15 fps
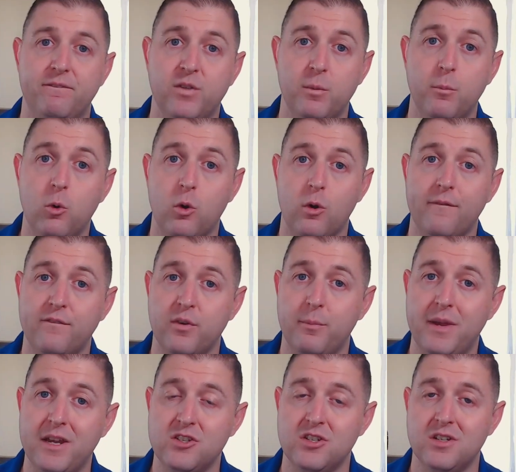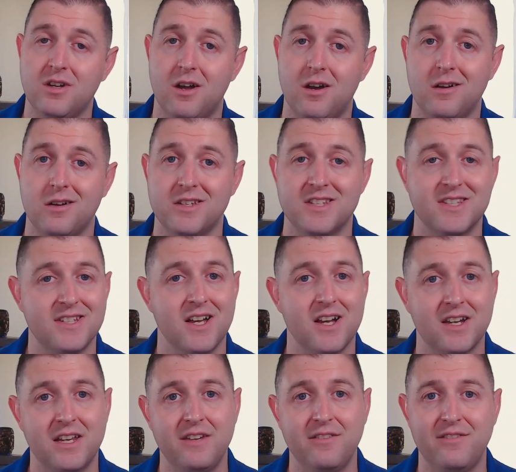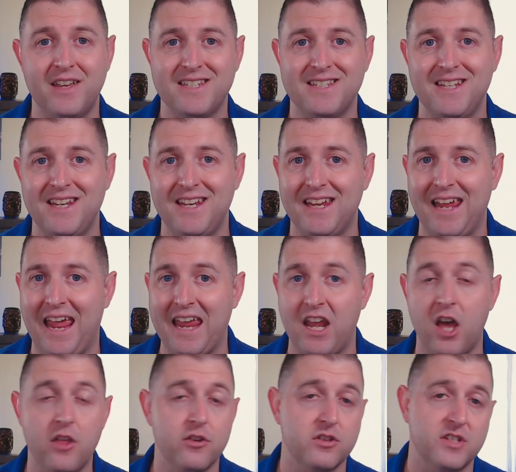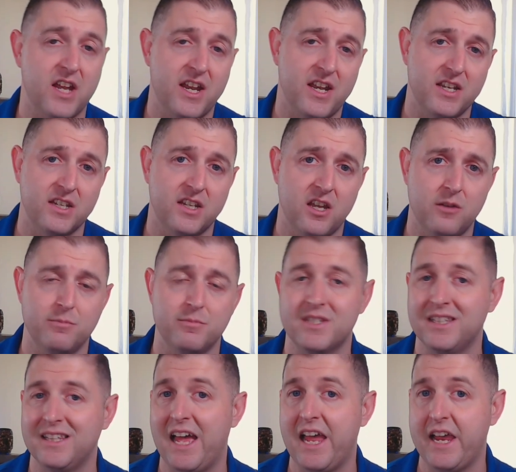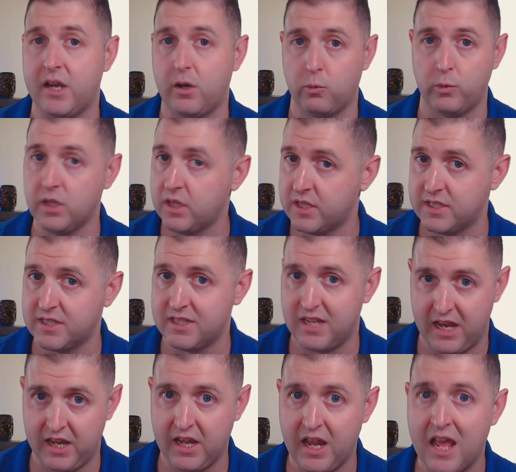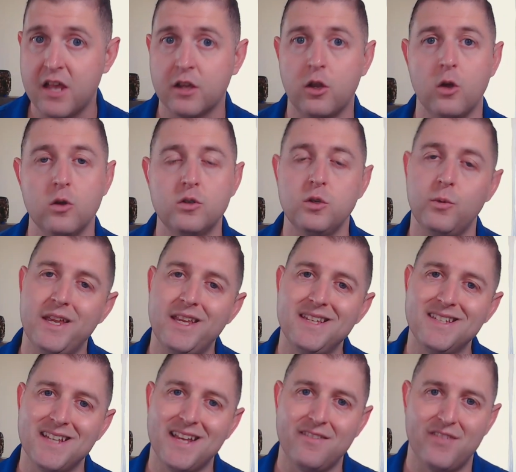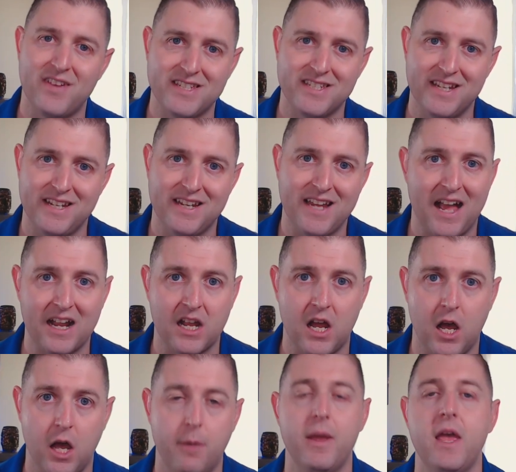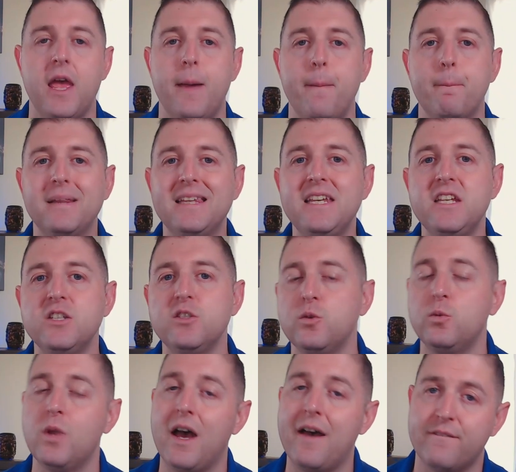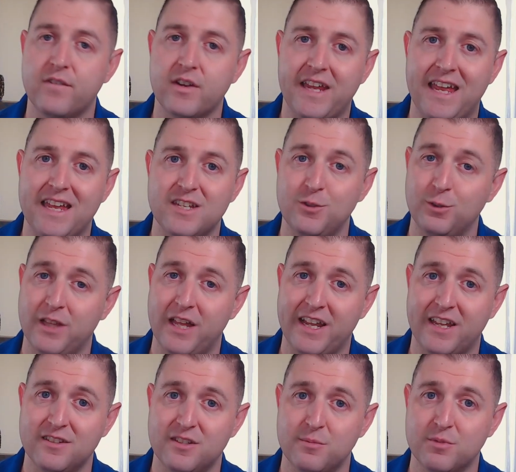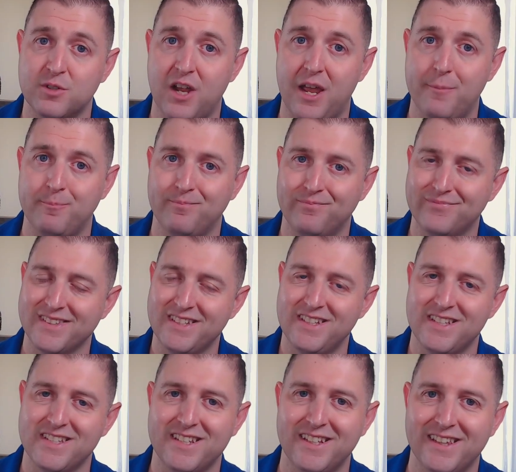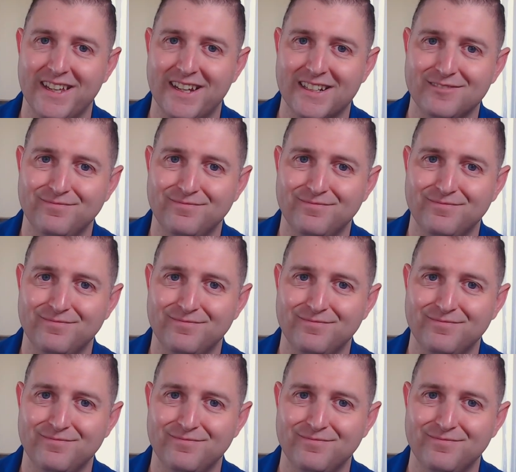for more information on stock investing and other side incomes like real estate, go to insidevesting.com, and please do not forget to like and subscribe. I'll see you later.